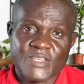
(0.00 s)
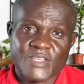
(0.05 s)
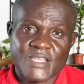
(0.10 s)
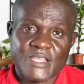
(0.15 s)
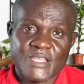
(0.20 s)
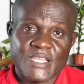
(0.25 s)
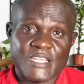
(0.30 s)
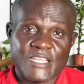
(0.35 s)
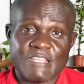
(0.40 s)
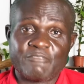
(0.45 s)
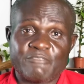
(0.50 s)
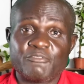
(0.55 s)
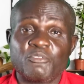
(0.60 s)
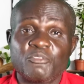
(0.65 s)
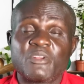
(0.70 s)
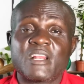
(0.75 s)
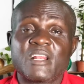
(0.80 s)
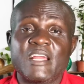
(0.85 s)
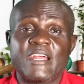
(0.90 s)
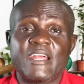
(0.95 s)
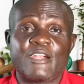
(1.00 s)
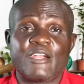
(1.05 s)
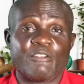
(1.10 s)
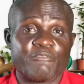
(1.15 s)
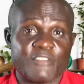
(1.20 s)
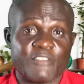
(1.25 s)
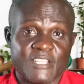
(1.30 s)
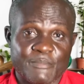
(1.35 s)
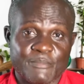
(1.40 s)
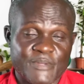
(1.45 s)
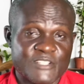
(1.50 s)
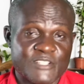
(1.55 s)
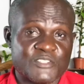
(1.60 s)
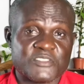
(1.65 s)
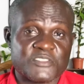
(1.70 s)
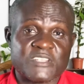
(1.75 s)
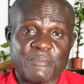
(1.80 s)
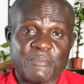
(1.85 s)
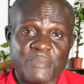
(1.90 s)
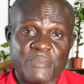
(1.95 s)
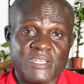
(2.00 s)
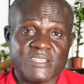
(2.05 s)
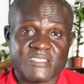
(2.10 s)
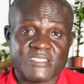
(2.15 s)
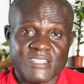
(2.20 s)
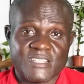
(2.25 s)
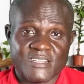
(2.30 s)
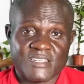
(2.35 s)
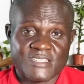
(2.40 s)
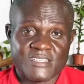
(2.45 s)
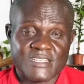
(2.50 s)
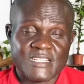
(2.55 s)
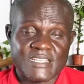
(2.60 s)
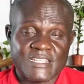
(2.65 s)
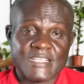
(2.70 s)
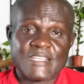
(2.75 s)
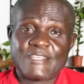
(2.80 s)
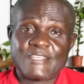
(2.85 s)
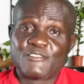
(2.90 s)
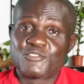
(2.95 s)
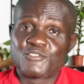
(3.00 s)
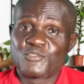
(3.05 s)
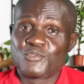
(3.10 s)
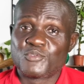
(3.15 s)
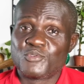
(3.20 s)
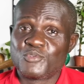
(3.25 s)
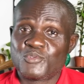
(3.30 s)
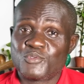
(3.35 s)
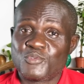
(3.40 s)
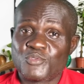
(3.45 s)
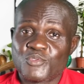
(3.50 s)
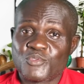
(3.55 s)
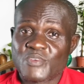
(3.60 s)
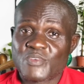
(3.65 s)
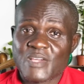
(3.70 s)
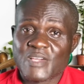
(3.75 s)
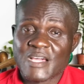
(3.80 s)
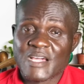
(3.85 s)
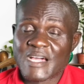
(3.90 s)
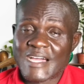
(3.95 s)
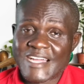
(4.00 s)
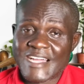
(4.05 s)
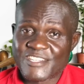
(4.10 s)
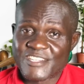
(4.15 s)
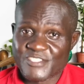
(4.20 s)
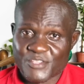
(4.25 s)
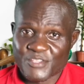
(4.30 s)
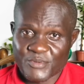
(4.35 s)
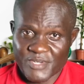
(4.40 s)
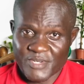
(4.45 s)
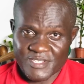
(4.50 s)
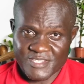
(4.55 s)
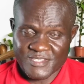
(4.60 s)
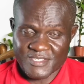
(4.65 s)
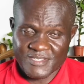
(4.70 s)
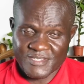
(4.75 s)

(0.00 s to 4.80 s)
in the full glare of other pastors and ministers to Ashtoreth?